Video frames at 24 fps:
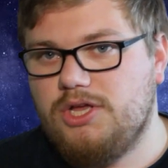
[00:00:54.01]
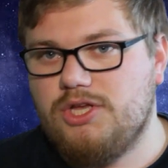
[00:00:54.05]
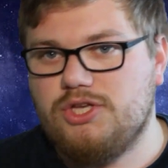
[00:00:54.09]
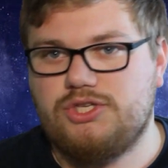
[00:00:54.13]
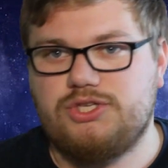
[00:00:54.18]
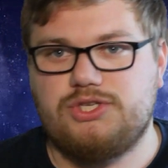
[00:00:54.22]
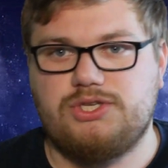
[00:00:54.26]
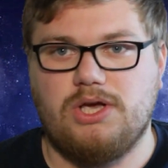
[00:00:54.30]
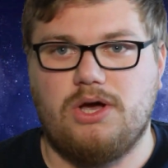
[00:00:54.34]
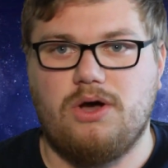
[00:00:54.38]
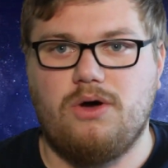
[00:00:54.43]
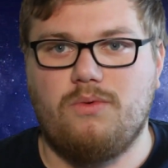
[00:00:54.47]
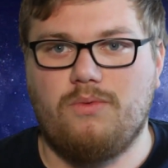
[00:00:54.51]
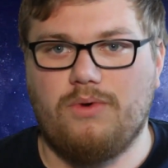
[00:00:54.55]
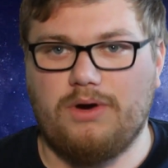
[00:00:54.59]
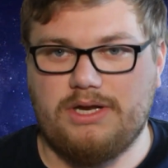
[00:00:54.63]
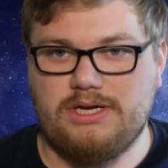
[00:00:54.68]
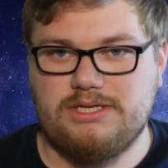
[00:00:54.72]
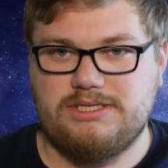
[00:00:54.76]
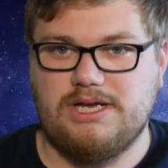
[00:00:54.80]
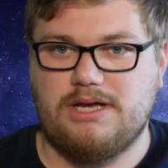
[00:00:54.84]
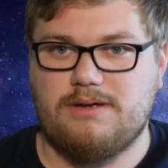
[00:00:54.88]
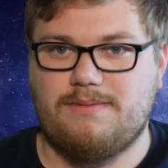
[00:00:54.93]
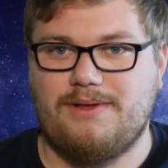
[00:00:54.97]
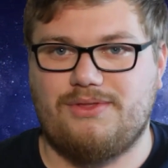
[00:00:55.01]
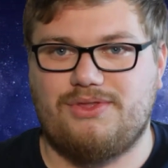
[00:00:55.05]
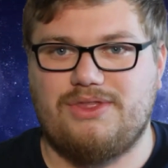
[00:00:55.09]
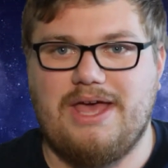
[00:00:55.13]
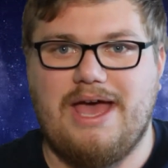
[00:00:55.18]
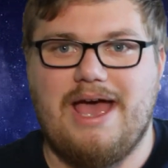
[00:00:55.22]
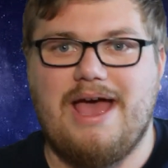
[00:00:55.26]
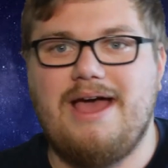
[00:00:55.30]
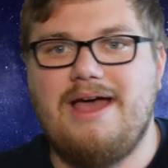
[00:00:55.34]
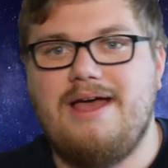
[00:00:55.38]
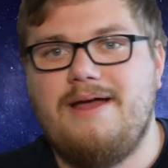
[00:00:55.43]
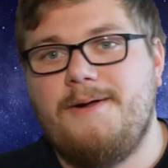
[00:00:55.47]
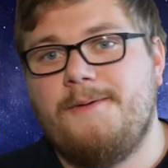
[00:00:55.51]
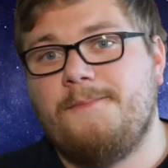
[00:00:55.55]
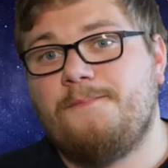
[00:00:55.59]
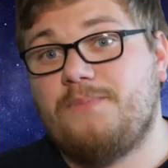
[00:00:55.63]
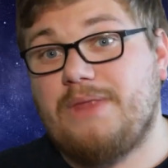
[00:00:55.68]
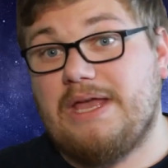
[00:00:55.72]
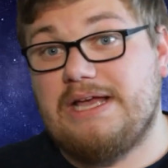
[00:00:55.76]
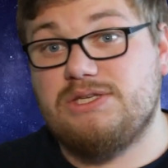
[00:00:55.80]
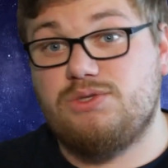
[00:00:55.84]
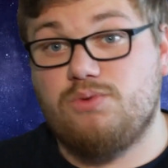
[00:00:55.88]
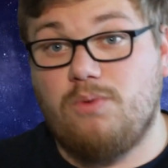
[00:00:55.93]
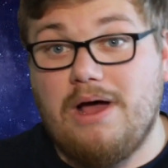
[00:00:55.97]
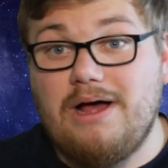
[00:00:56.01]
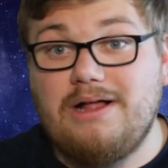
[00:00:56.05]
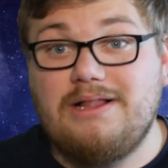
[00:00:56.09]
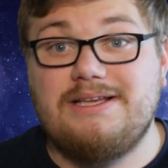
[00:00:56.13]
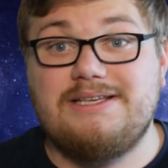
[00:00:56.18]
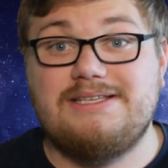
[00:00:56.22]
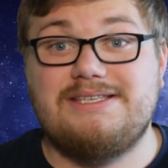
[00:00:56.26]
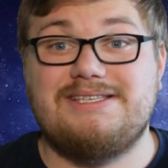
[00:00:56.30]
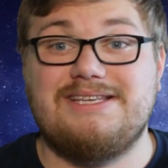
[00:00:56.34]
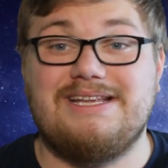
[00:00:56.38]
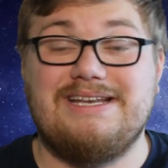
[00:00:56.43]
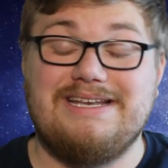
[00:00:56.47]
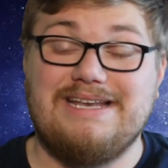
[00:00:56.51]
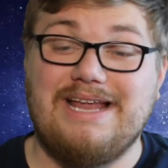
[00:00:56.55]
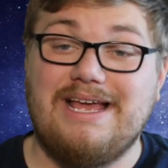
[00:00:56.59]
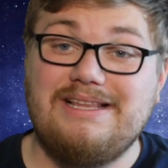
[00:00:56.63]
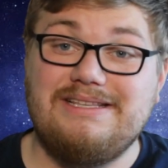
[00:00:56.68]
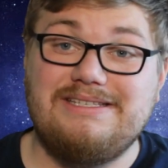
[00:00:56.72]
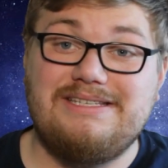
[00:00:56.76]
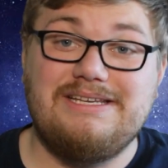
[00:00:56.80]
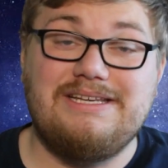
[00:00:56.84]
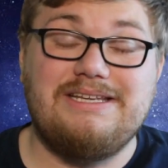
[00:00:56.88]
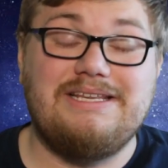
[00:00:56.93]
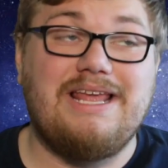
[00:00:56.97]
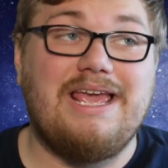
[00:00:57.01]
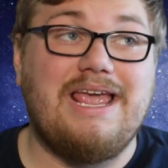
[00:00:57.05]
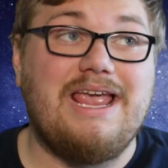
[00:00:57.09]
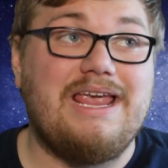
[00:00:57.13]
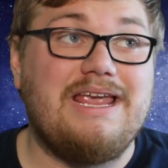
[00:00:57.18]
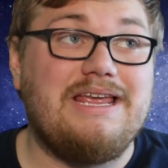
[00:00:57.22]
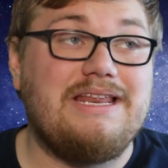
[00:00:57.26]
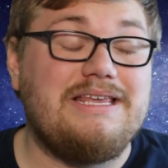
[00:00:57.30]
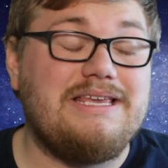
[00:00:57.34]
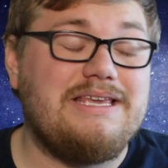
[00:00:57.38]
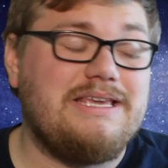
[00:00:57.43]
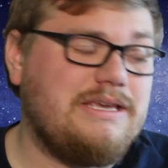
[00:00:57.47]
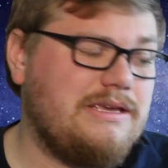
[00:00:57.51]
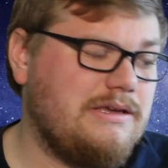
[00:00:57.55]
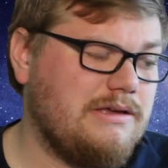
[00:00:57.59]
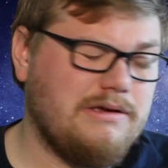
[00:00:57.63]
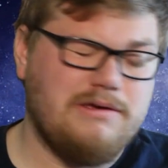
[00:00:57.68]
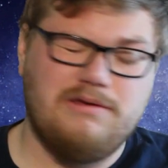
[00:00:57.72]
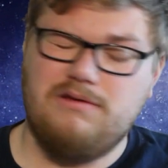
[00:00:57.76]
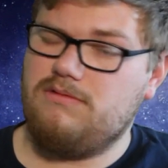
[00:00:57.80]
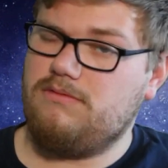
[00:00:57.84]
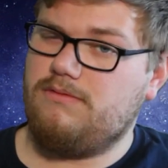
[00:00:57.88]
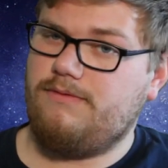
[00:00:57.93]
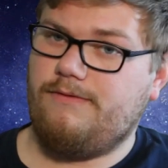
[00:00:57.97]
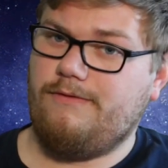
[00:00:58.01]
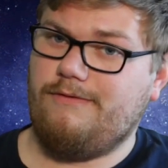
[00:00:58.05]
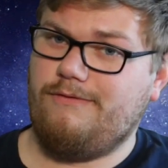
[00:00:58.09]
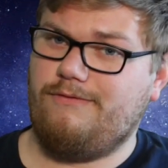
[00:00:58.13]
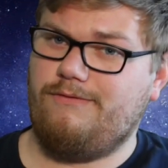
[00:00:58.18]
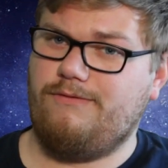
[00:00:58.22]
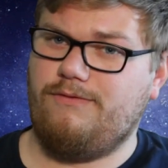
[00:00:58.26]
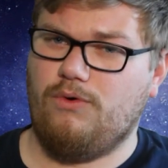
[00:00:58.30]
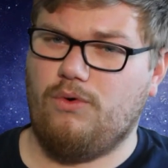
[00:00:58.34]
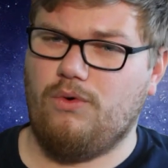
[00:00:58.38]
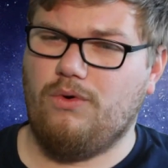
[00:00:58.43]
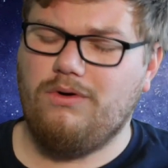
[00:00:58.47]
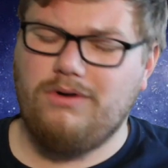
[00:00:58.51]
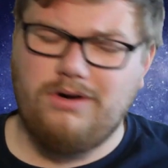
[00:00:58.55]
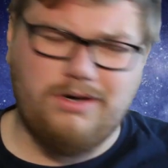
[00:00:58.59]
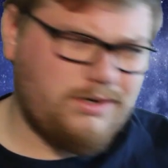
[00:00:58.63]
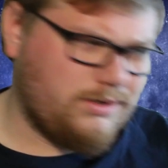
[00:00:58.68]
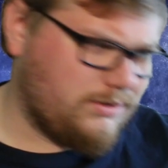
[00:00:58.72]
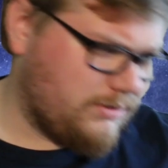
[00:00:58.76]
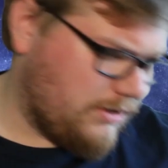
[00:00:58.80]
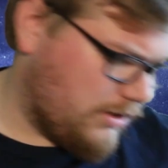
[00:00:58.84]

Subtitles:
So we're going to talk about that, as well as 1984.